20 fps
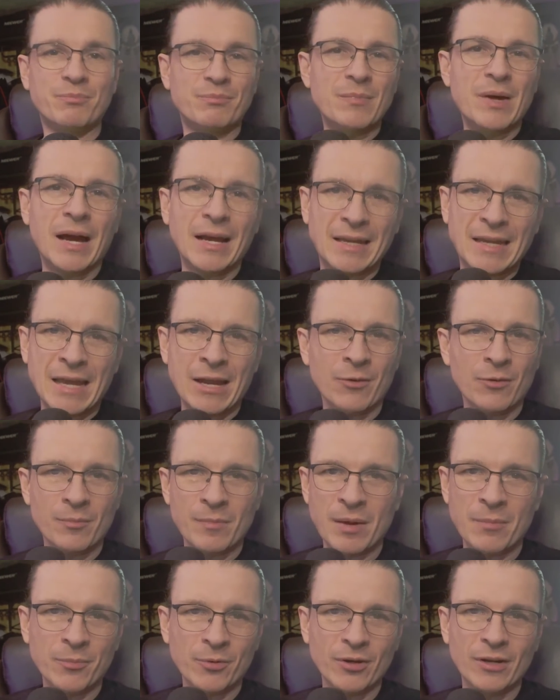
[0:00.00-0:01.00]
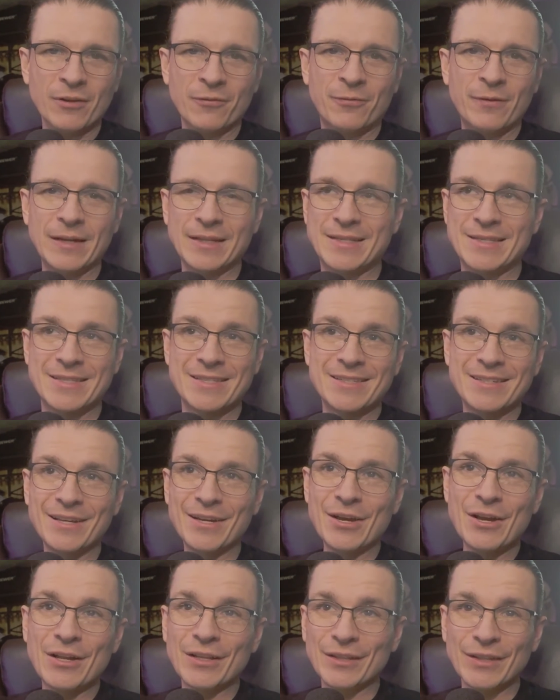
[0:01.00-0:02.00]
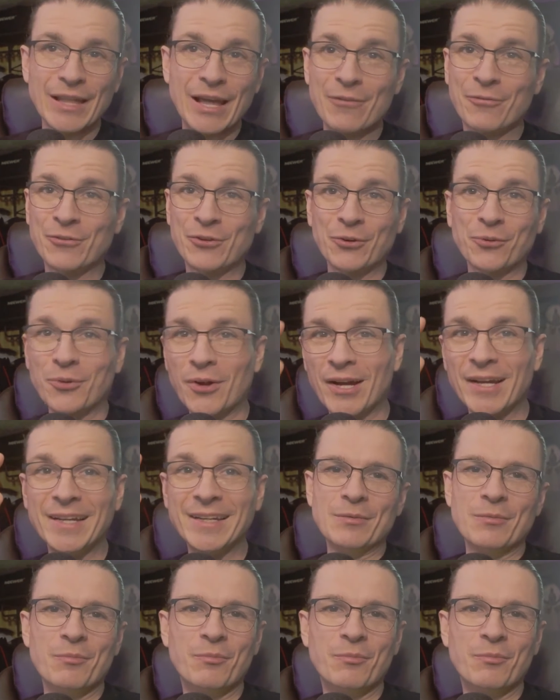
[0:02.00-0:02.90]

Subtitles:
I can't remember if it's left or right,